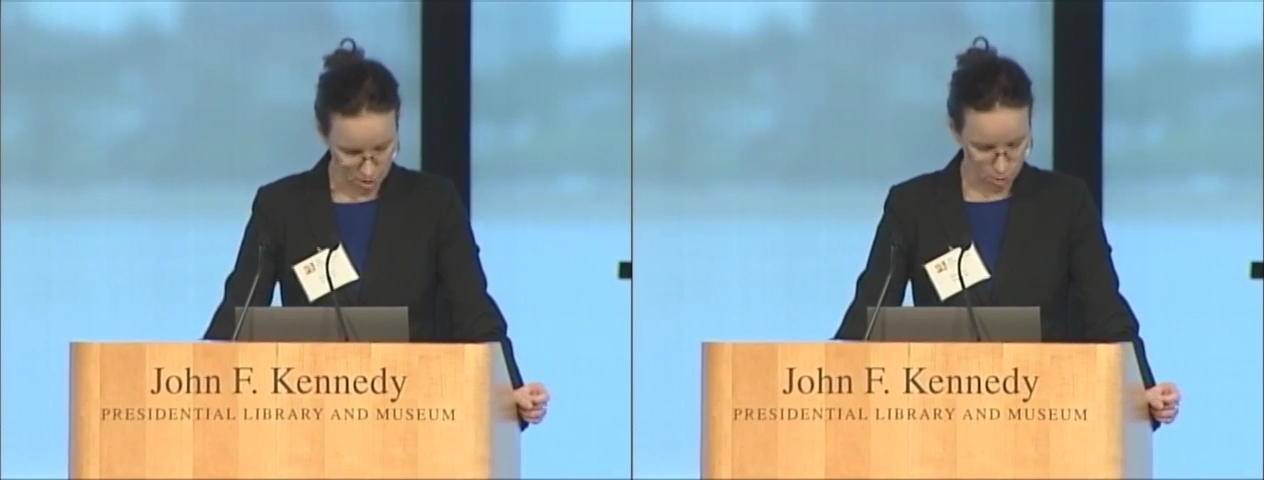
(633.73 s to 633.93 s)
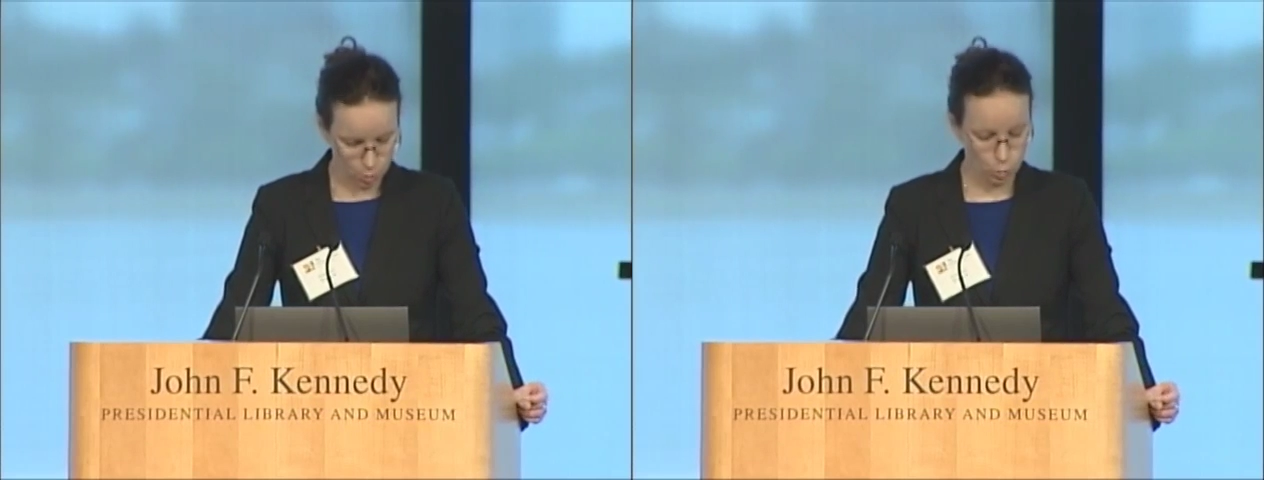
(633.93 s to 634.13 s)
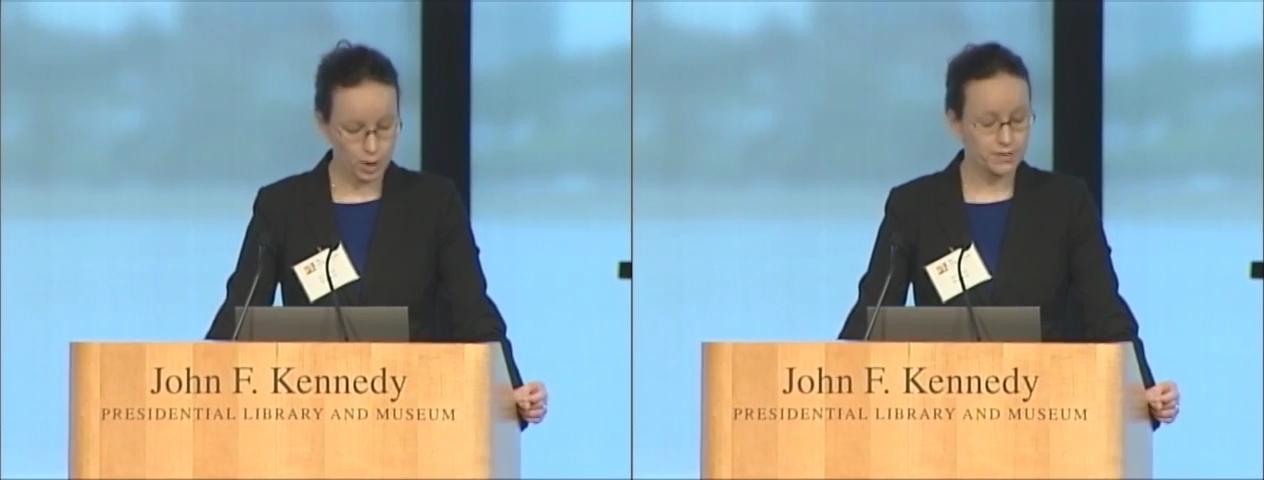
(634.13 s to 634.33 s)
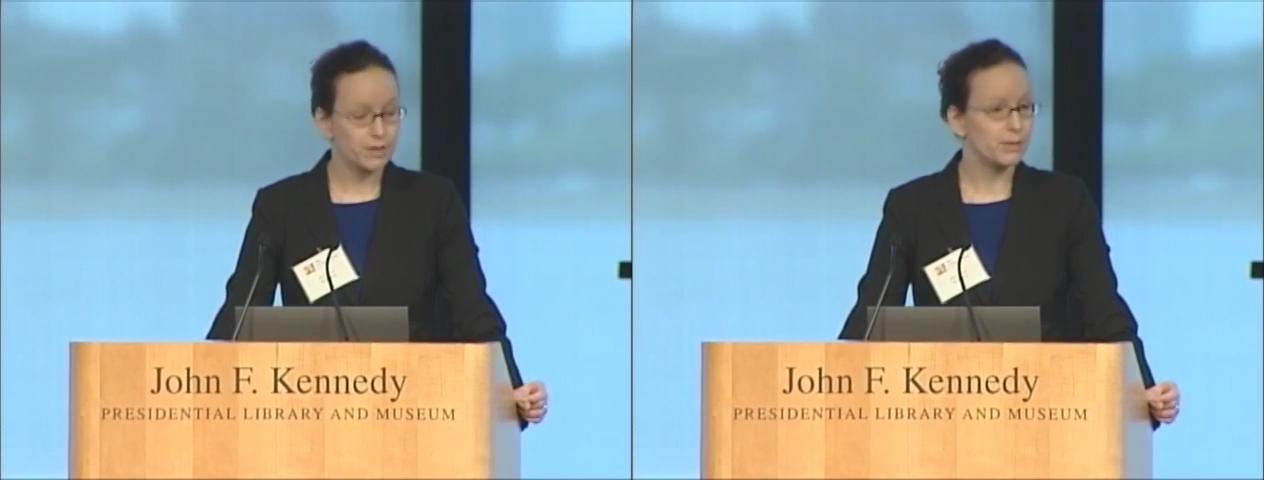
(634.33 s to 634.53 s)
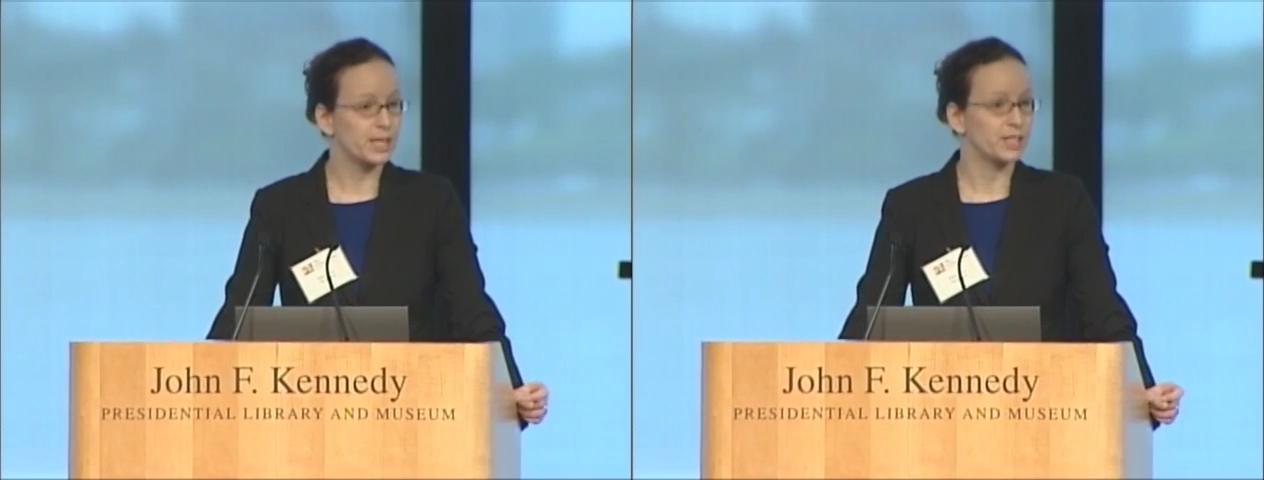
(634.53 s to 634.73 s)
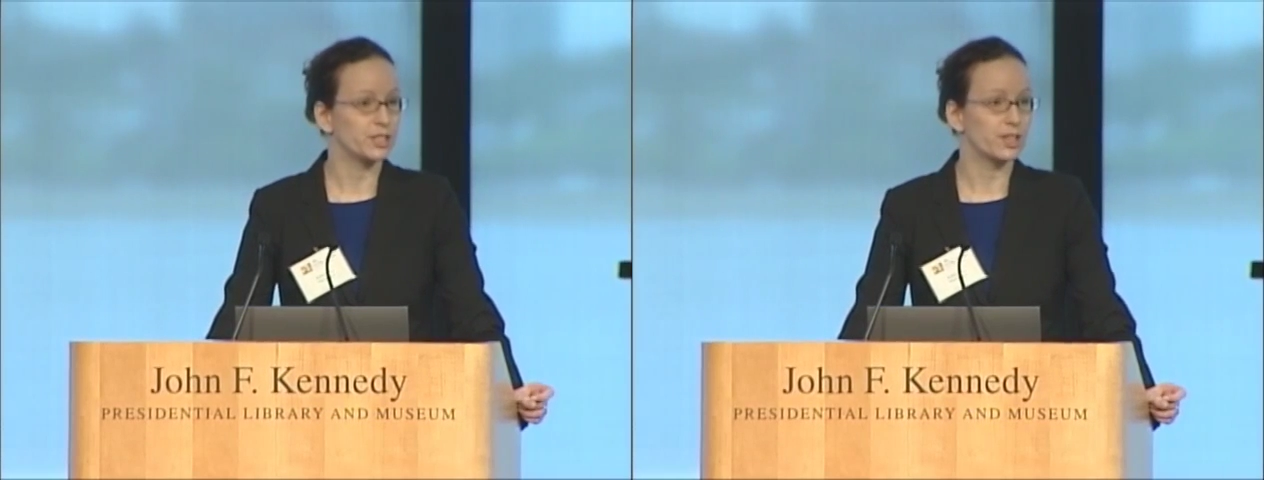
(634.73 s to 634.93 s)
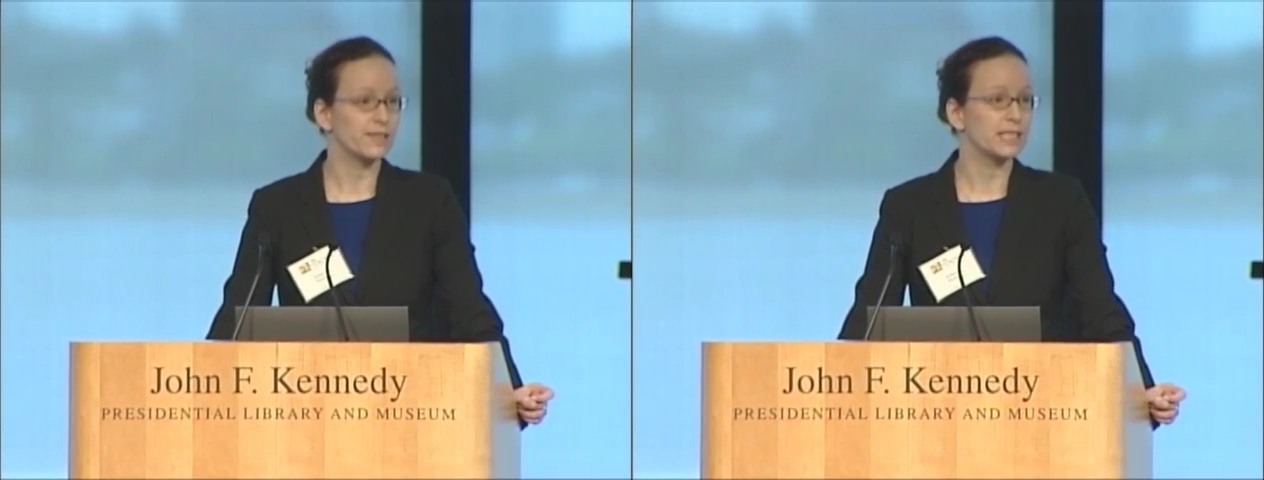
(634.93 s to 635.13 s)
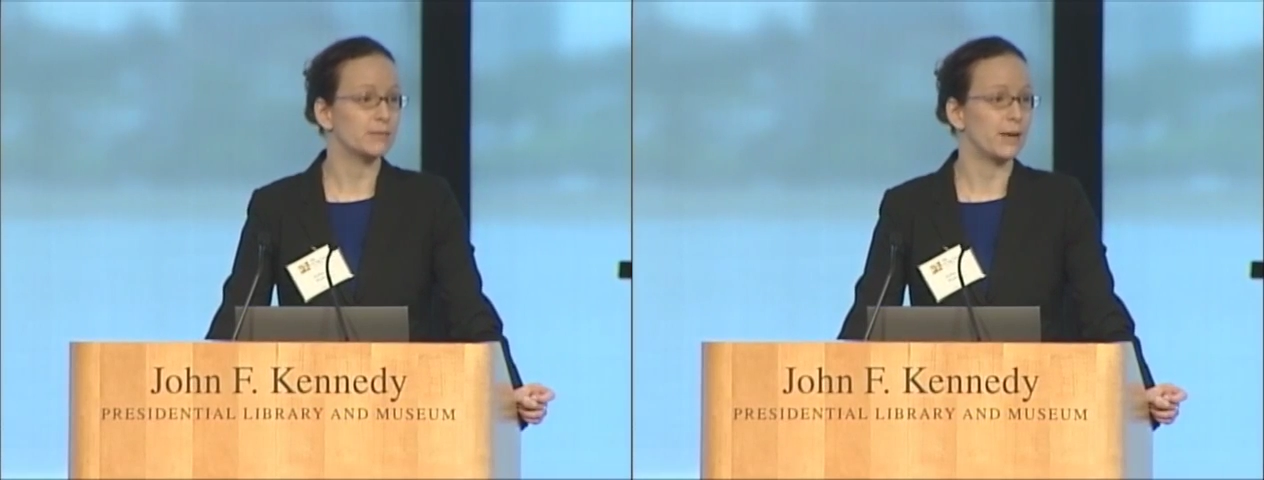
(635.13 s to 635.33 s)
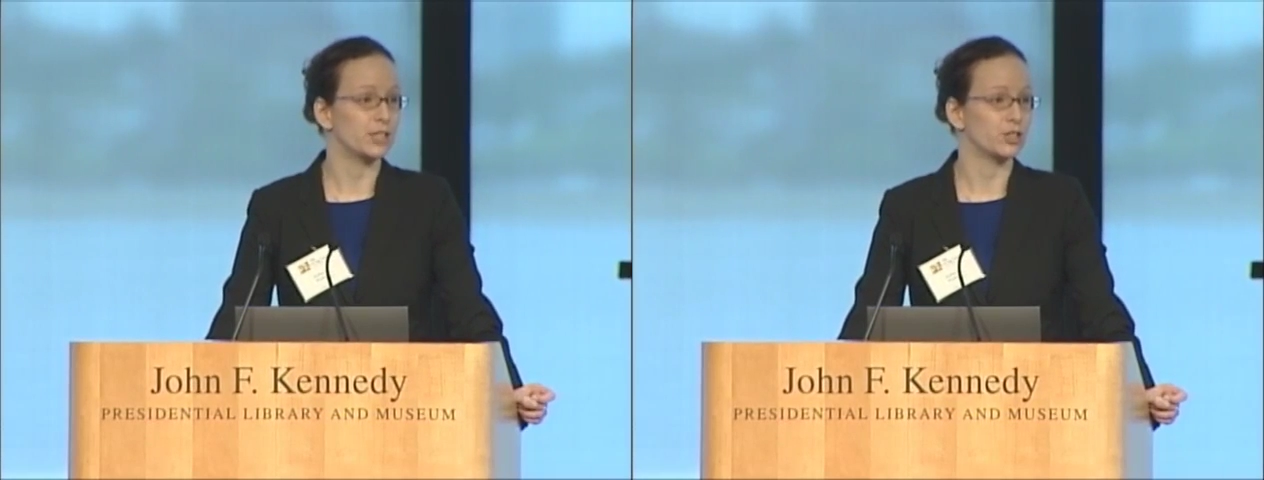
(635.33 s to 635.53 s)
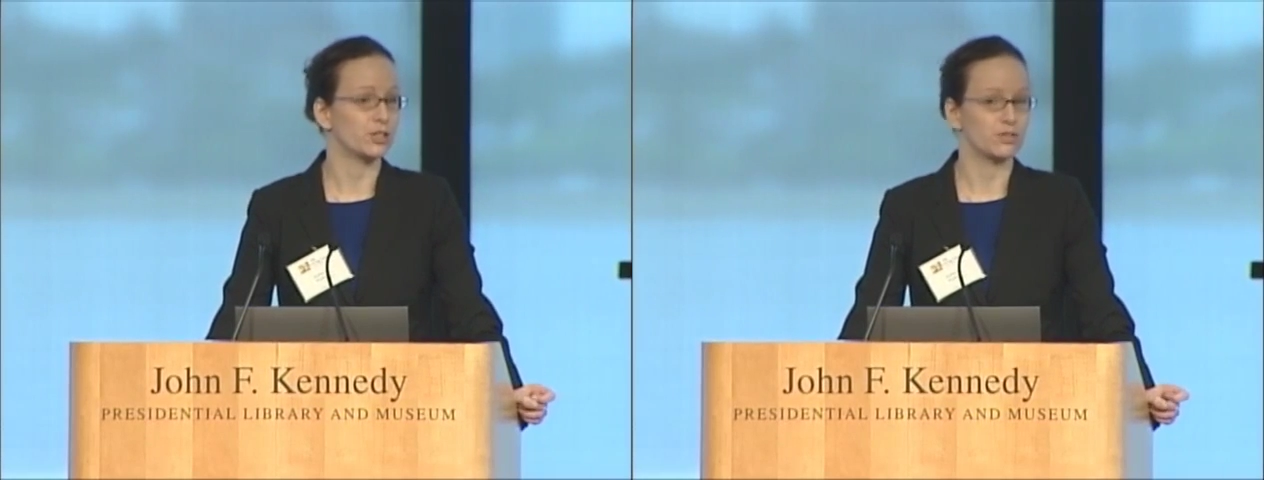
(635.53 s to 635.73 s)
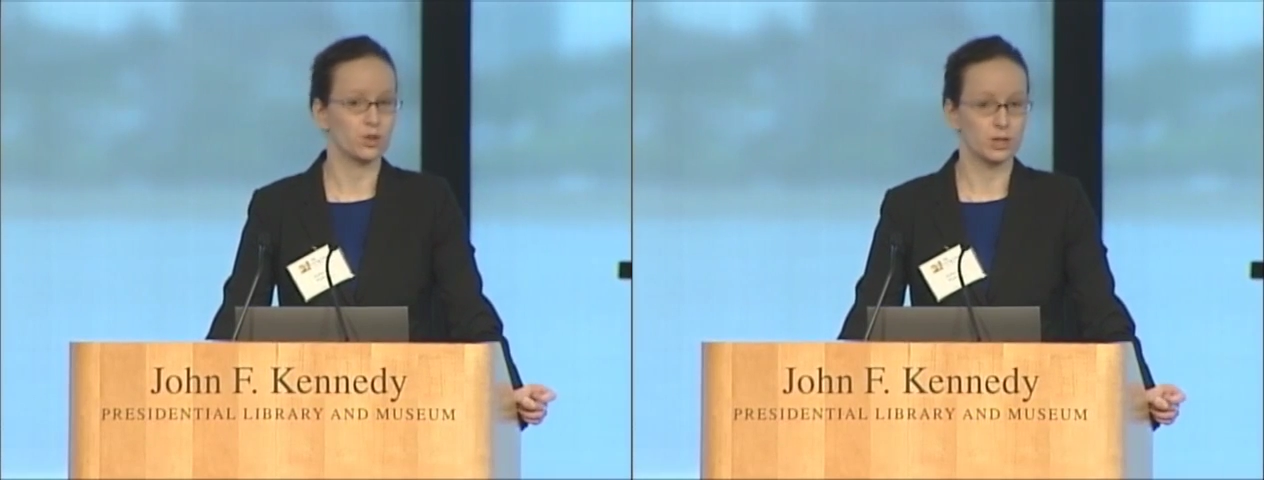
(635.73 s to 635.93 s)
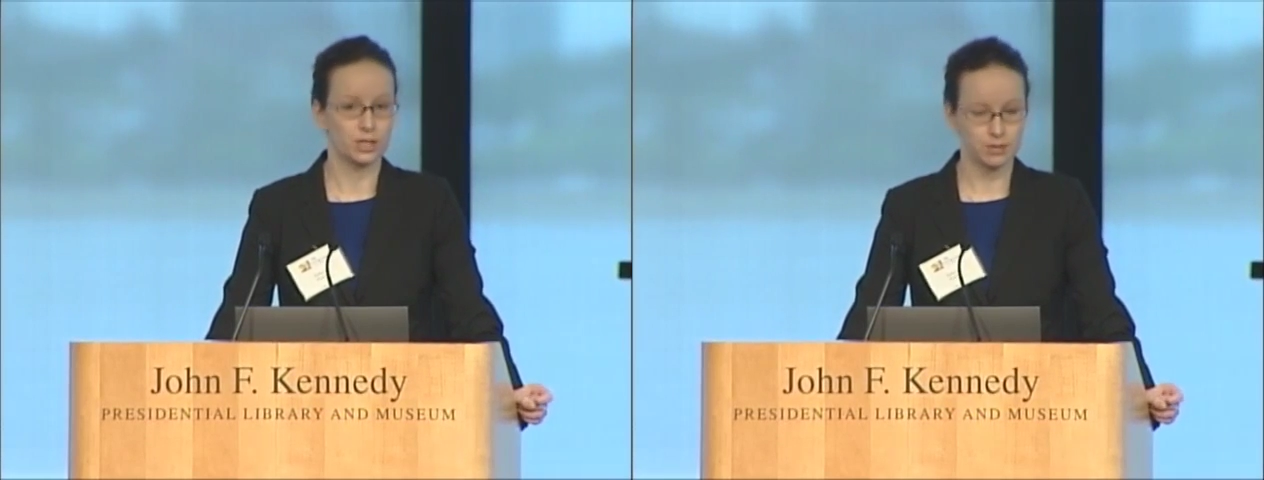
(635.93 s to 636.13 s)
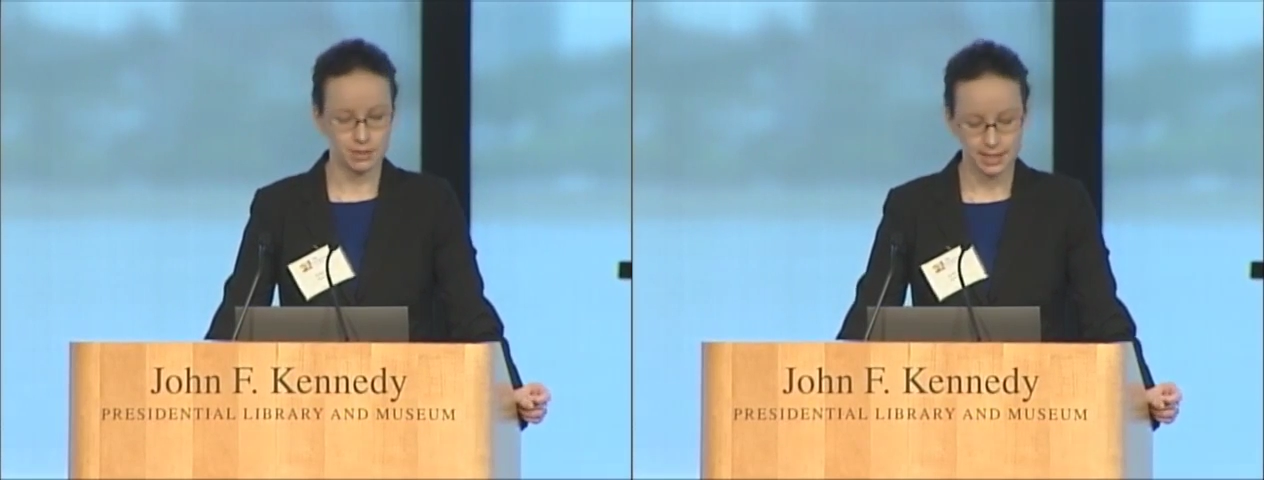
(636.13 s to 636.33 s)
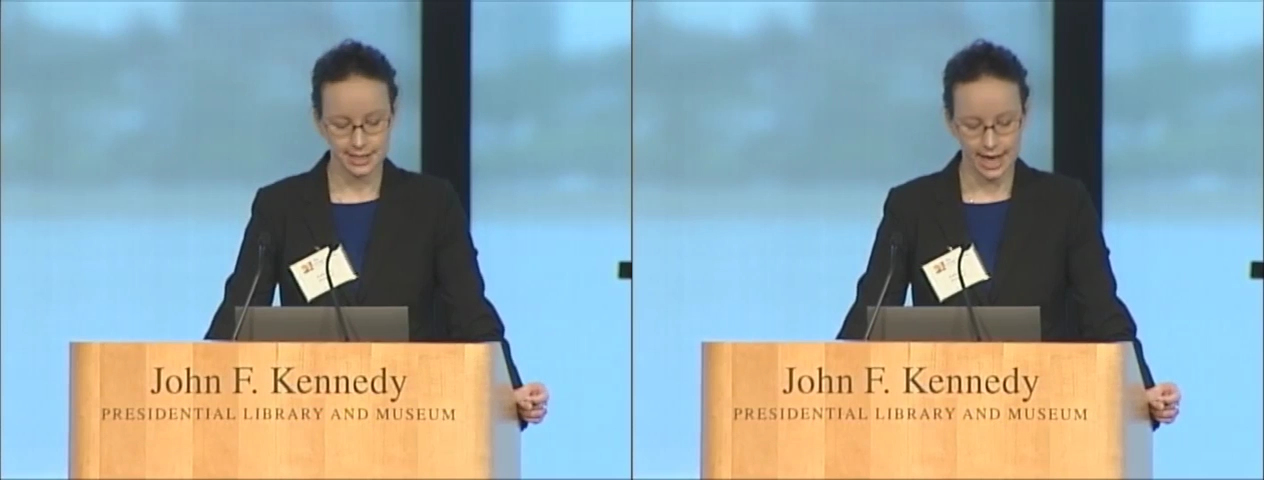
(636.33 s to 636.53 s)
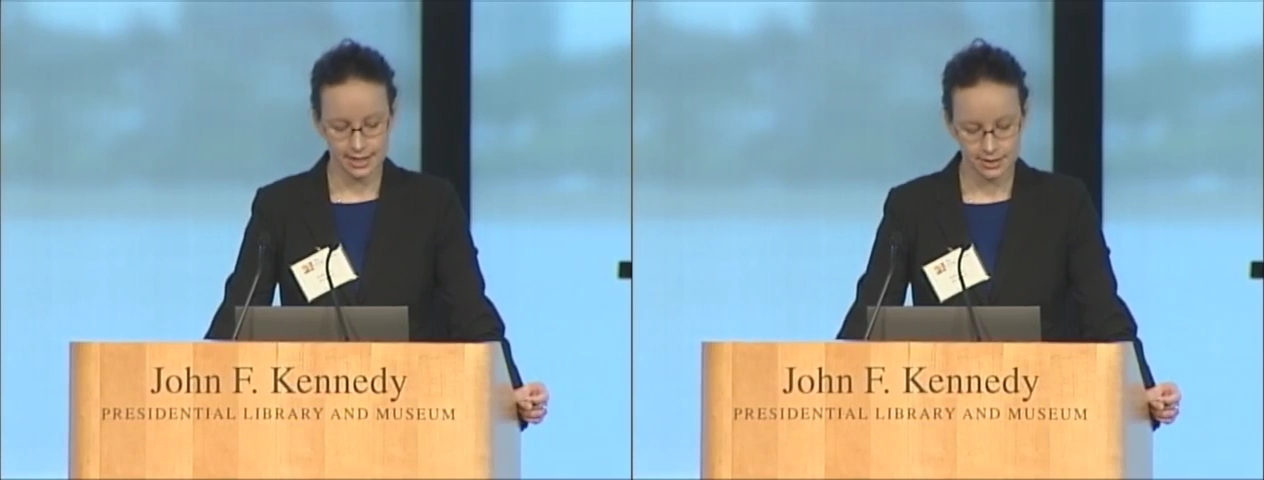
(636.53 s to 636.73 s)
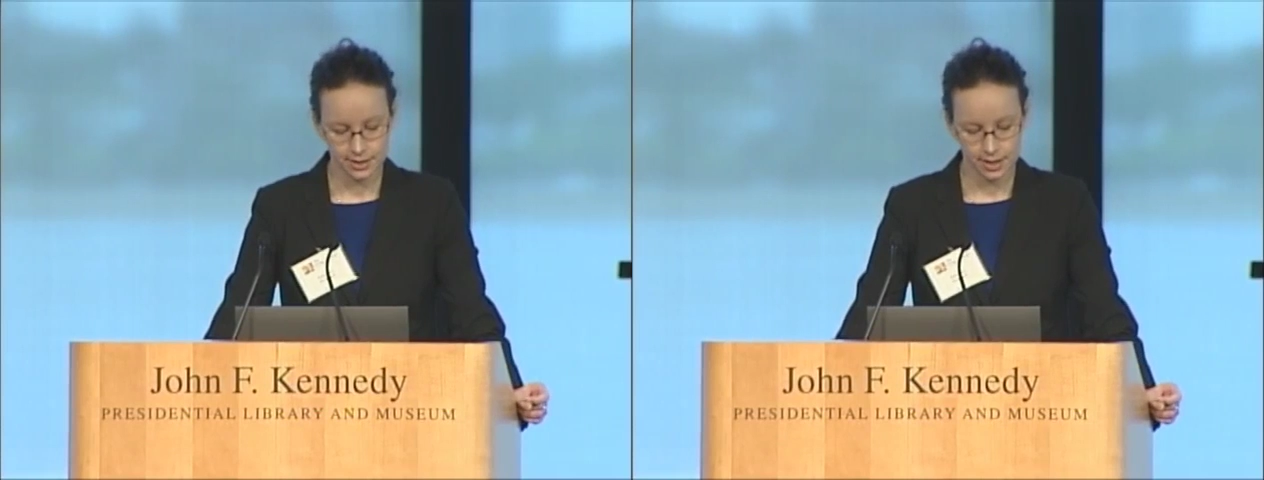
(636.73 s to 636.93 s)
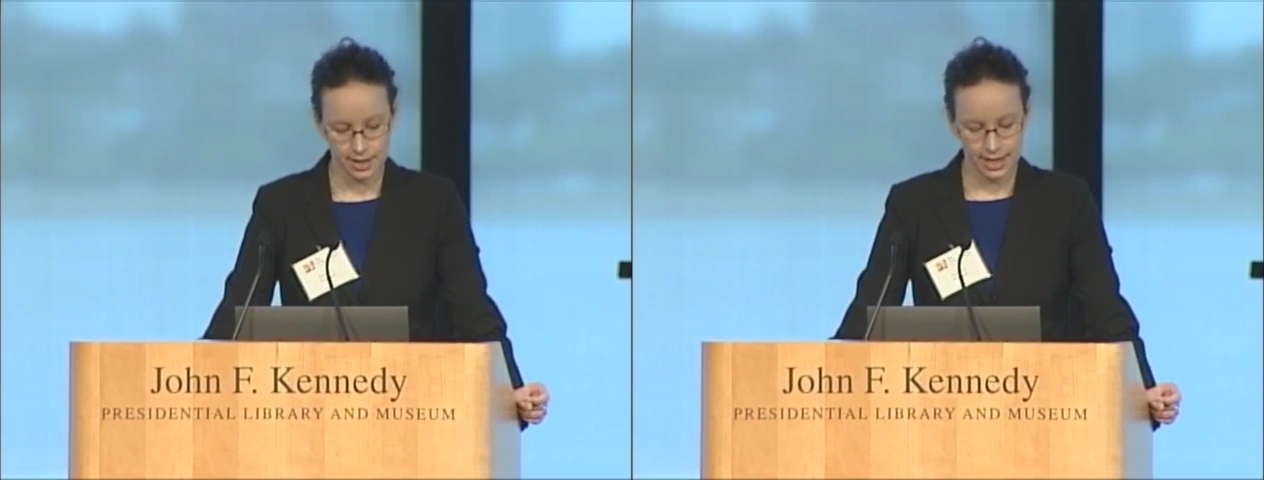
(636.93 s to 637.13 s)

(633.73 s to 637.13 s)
One of Community Serving's measures of short-term success